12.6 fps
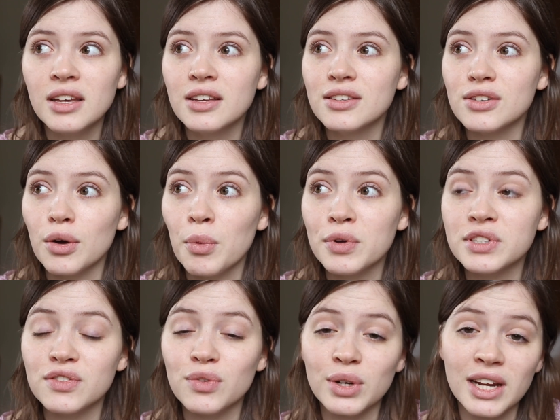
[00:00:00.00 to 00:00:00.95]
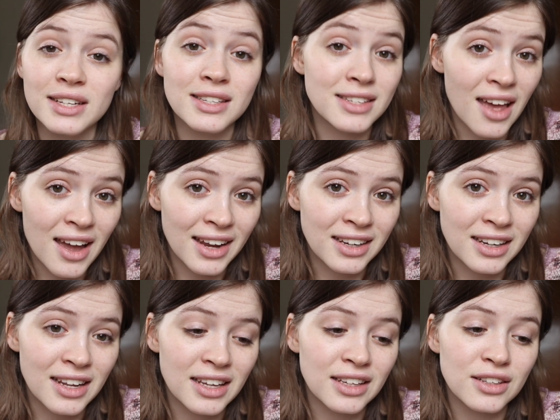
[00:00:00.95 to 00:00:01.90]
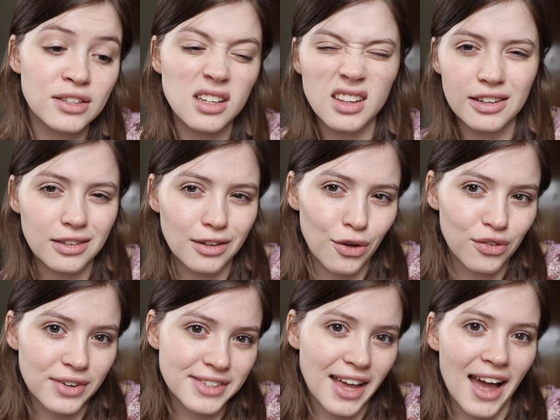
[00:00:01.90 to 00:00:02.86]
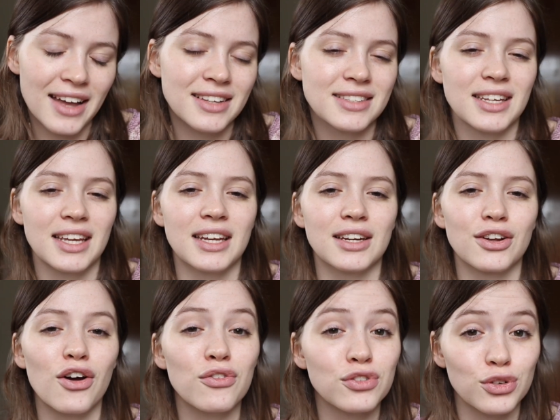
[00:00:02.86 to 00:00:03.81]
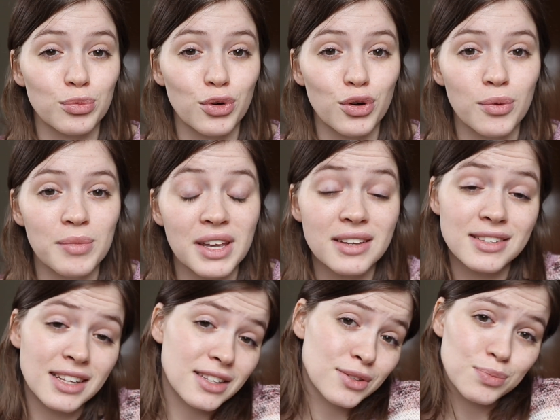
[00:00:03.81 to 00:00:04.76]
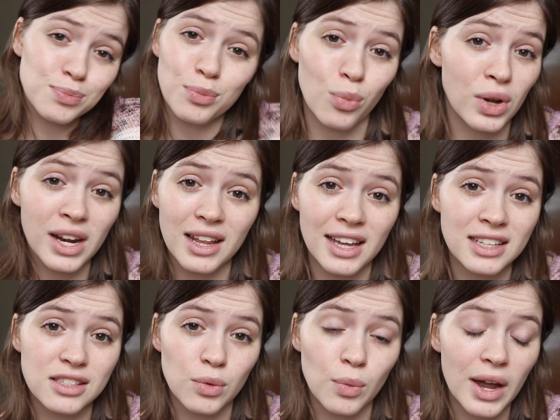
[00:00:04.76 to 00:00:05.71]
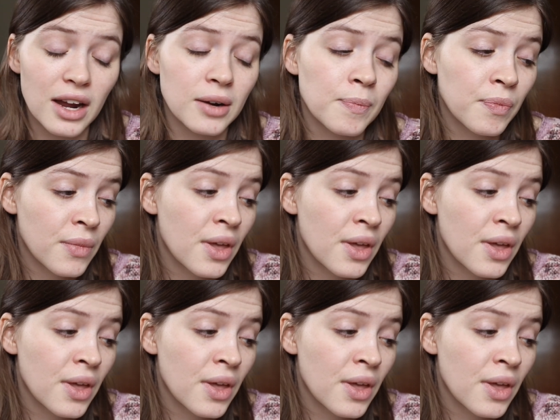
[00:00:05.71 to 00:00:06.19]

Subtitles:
So most of what I design is a little oversized and comfortable because that's what I like to wear.